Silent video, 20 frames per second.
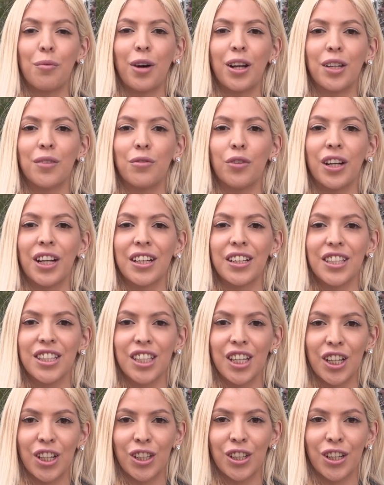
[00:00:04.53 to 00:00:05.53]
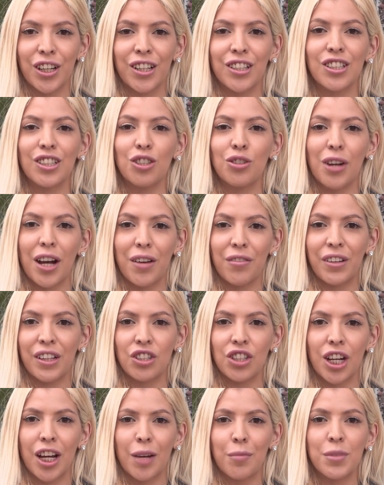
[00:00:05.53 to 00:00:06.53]
while avoiding SIG alerts,
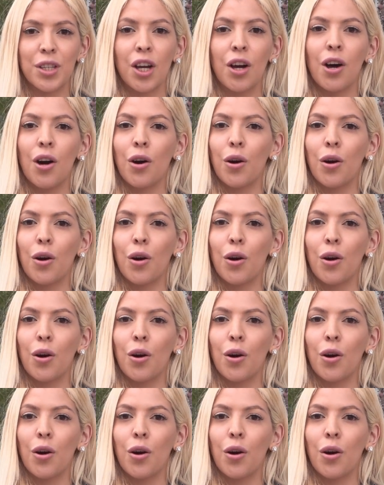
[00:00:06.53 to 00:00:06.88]
traffic jams,